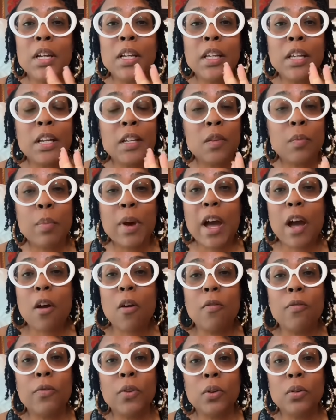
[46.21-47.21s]
It's
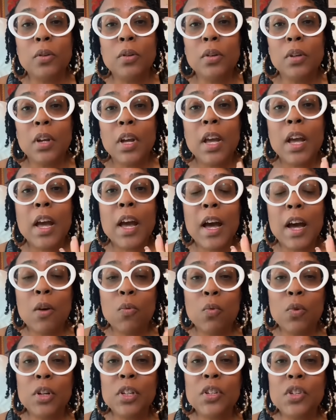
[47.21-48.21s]
powerful. I
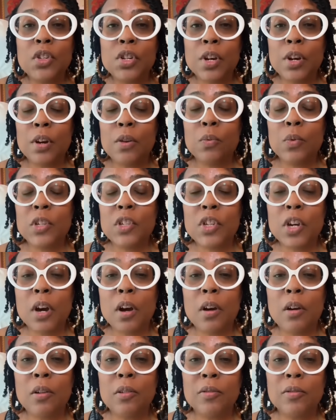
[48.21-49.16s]
want to share it with y'all.